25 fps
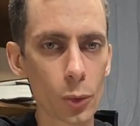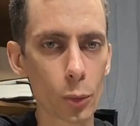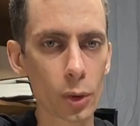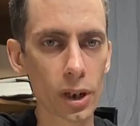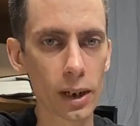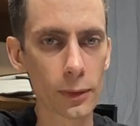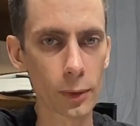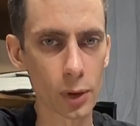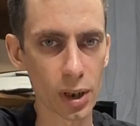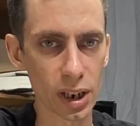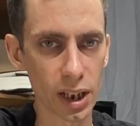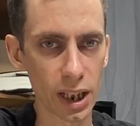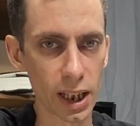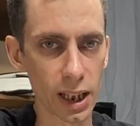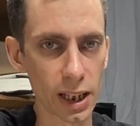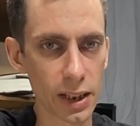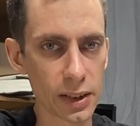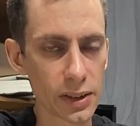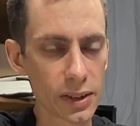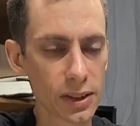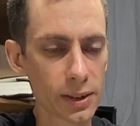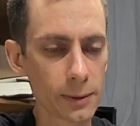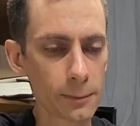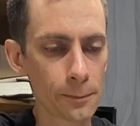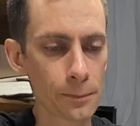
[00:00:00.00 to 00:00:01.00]
Whatever the
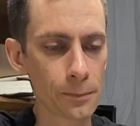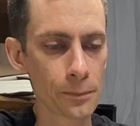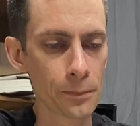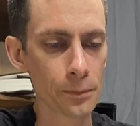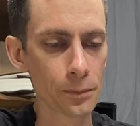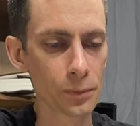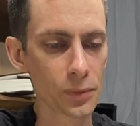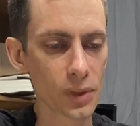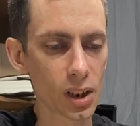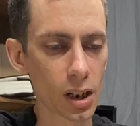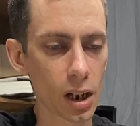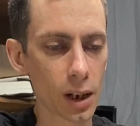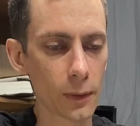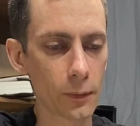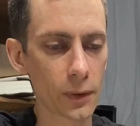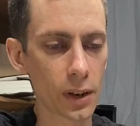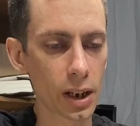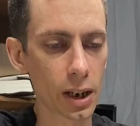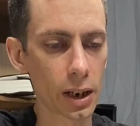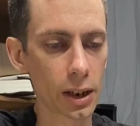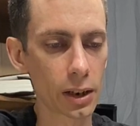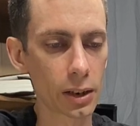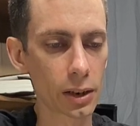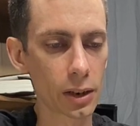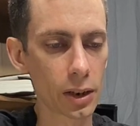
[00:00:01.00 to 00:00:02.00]
case, I
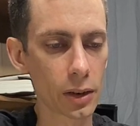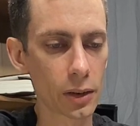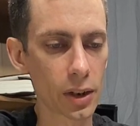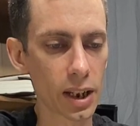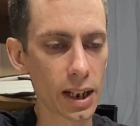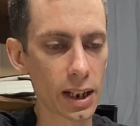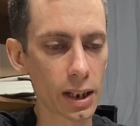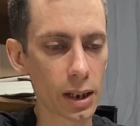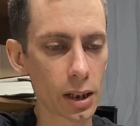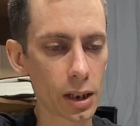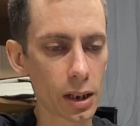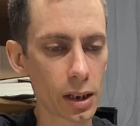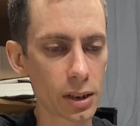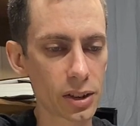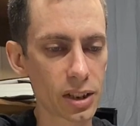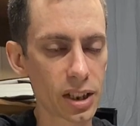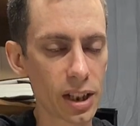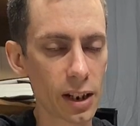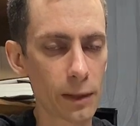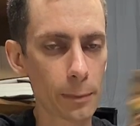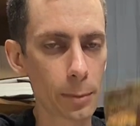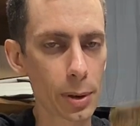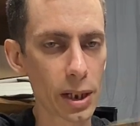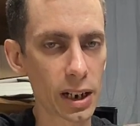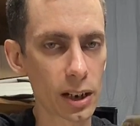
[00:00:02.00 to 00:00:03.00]
find that
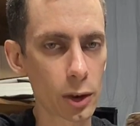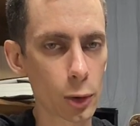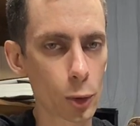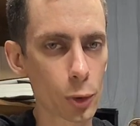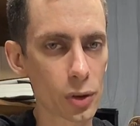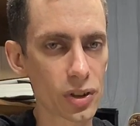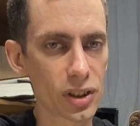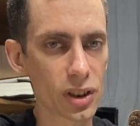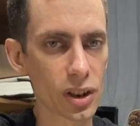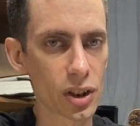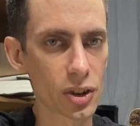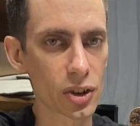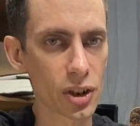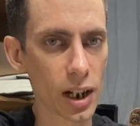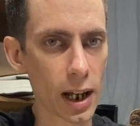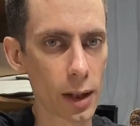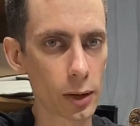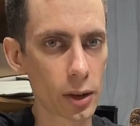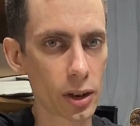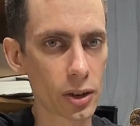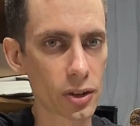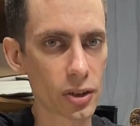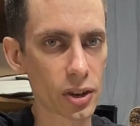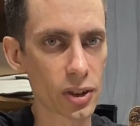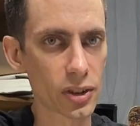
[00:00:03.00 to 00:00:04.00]
10 of Pentacles in the
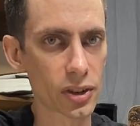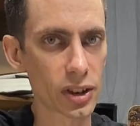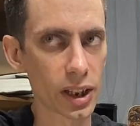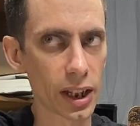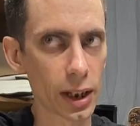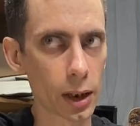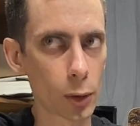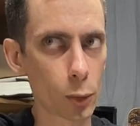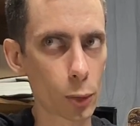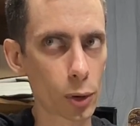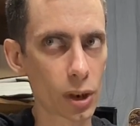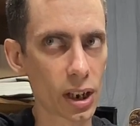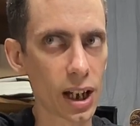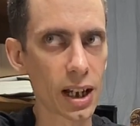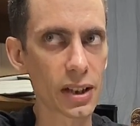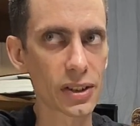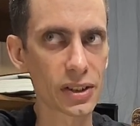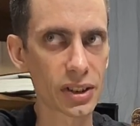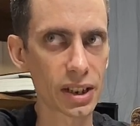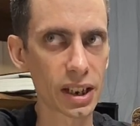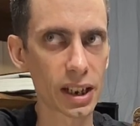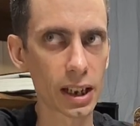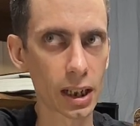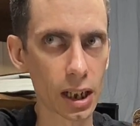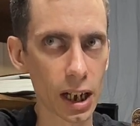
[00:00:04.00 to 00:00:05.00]
challenge, it's like we're not
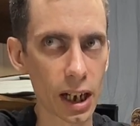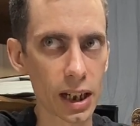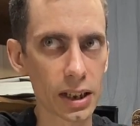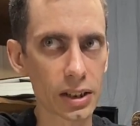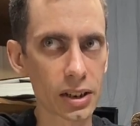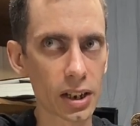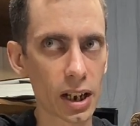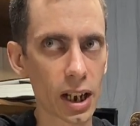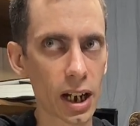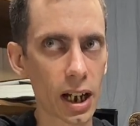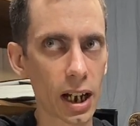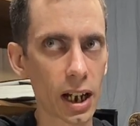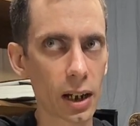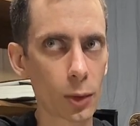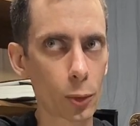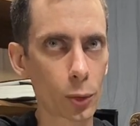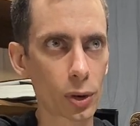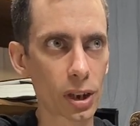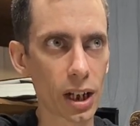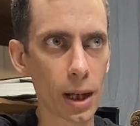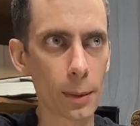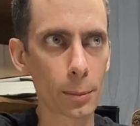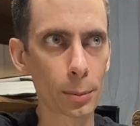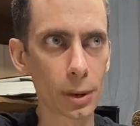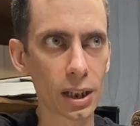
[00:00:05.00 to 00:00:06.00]
seeing eye to eye,
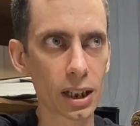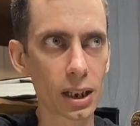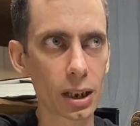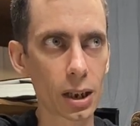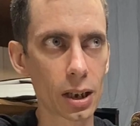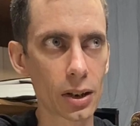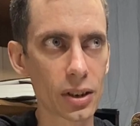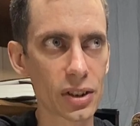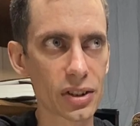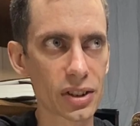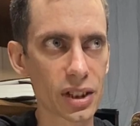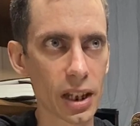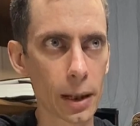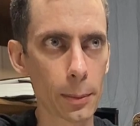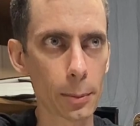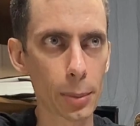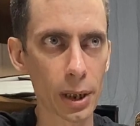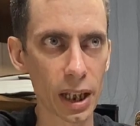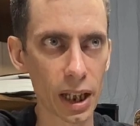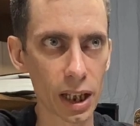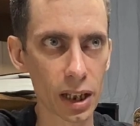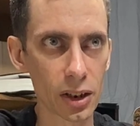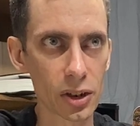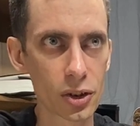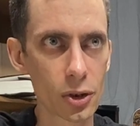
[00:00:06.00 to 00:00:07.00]
we're not being on the same
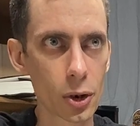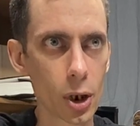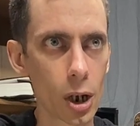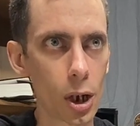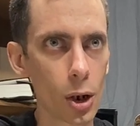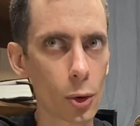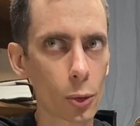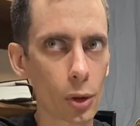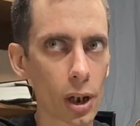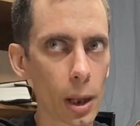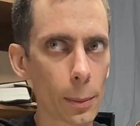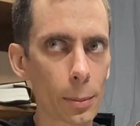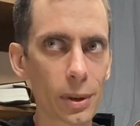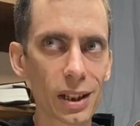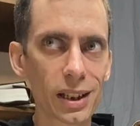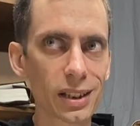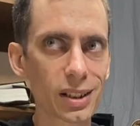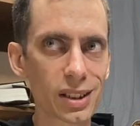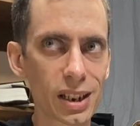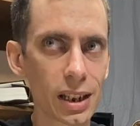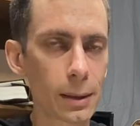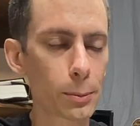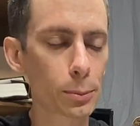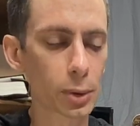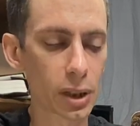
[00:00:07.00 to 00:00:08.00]
page, we're not
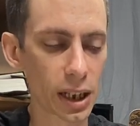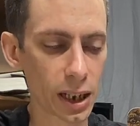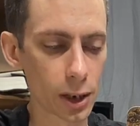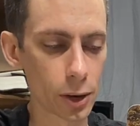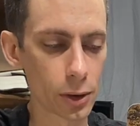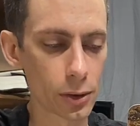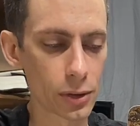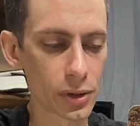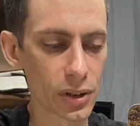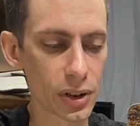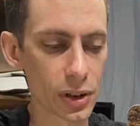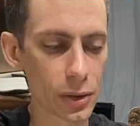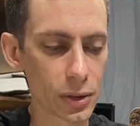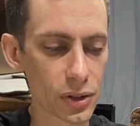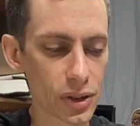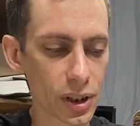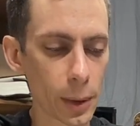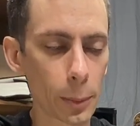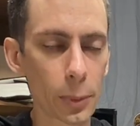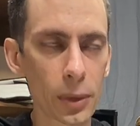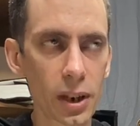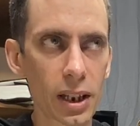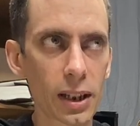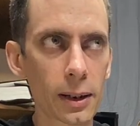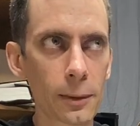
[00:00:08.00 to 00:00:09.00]
being team players. There's
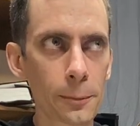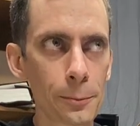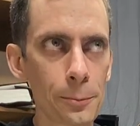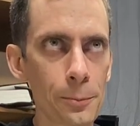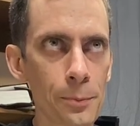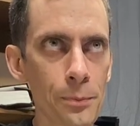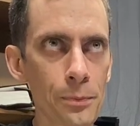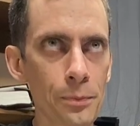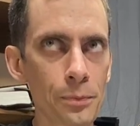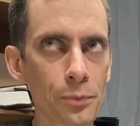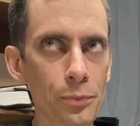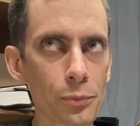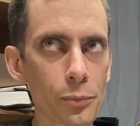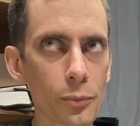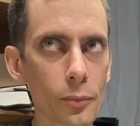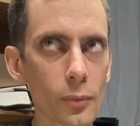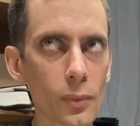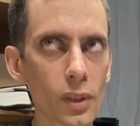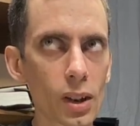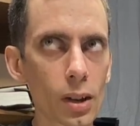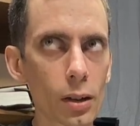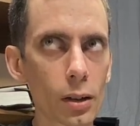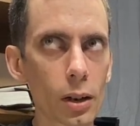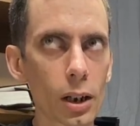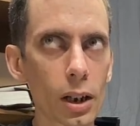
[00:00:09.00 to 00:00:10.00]
something
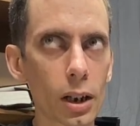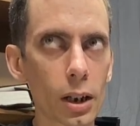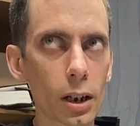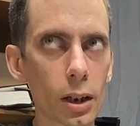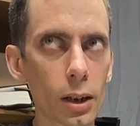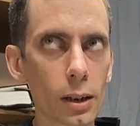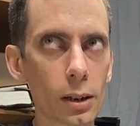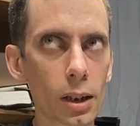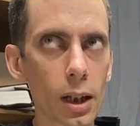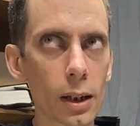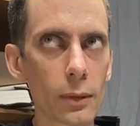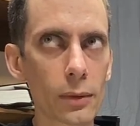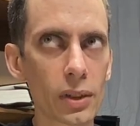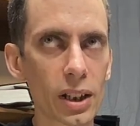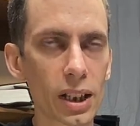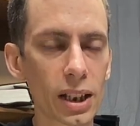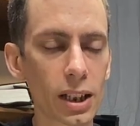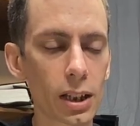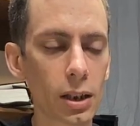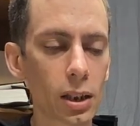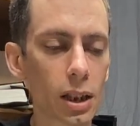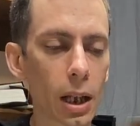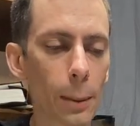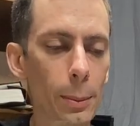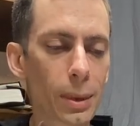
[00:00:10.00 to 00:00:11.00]
of
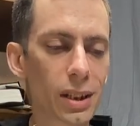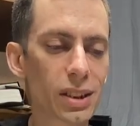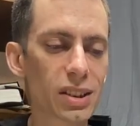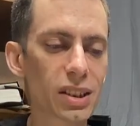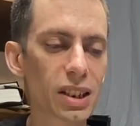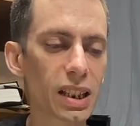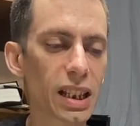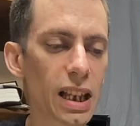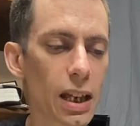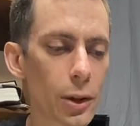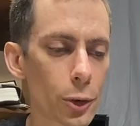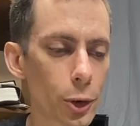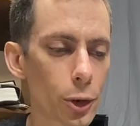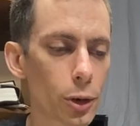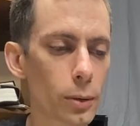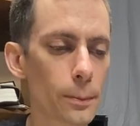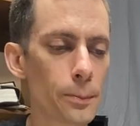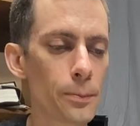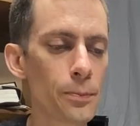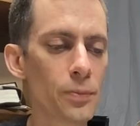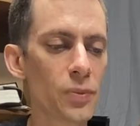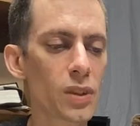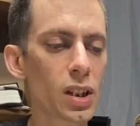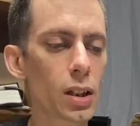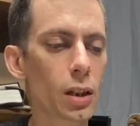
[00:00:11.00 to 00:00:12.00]
a coming
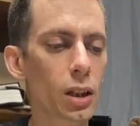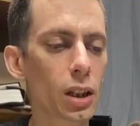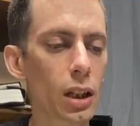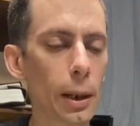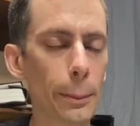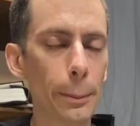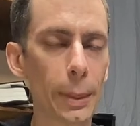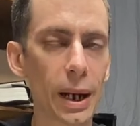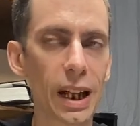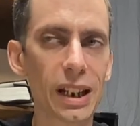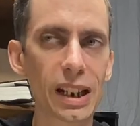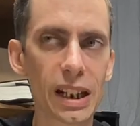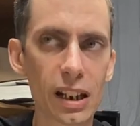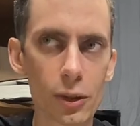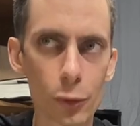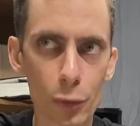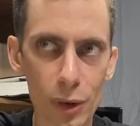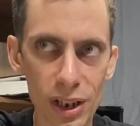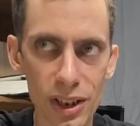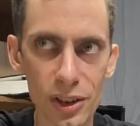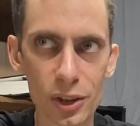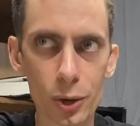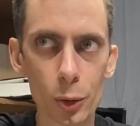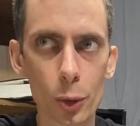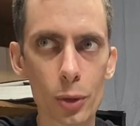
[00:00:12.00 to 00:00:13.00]
together, combining
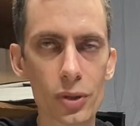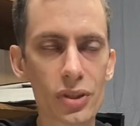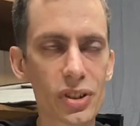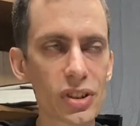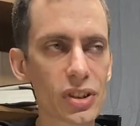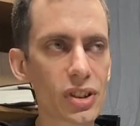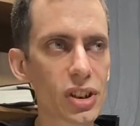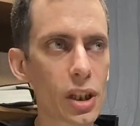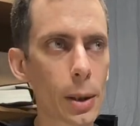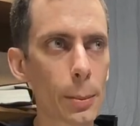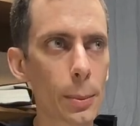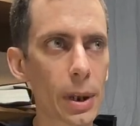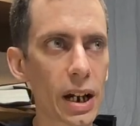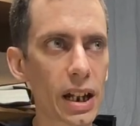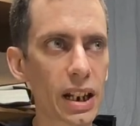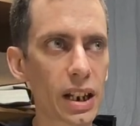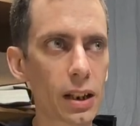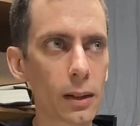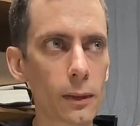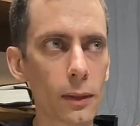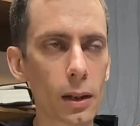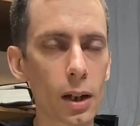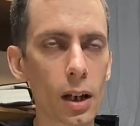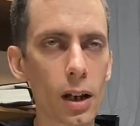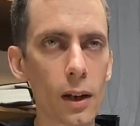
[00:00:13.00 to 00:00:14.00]
resources,
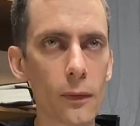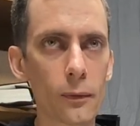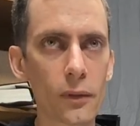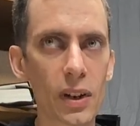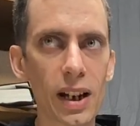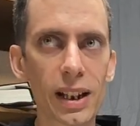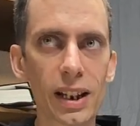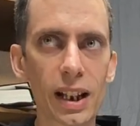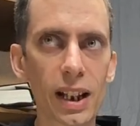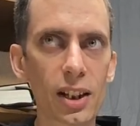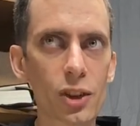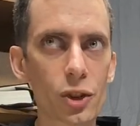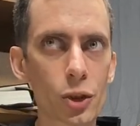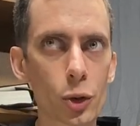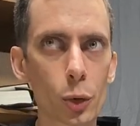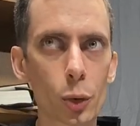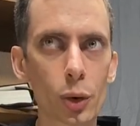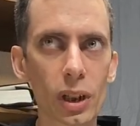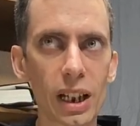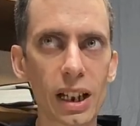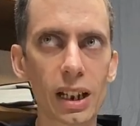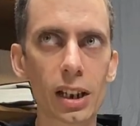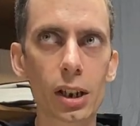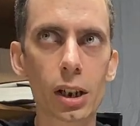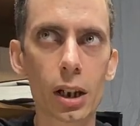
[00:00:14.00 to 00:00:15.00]
combining
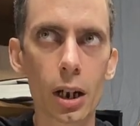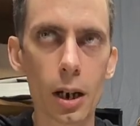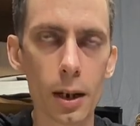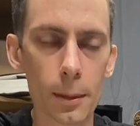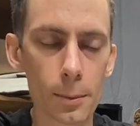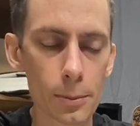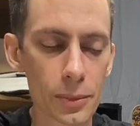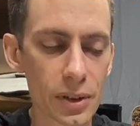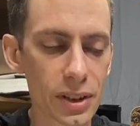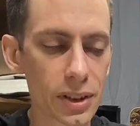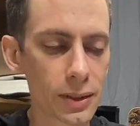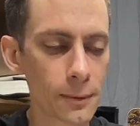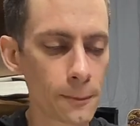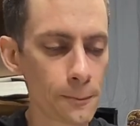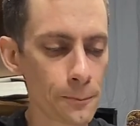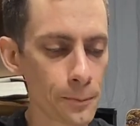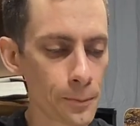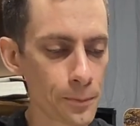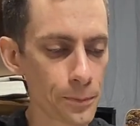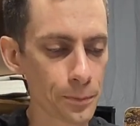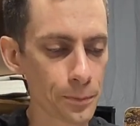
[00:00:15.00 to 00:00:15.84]
financial incomes,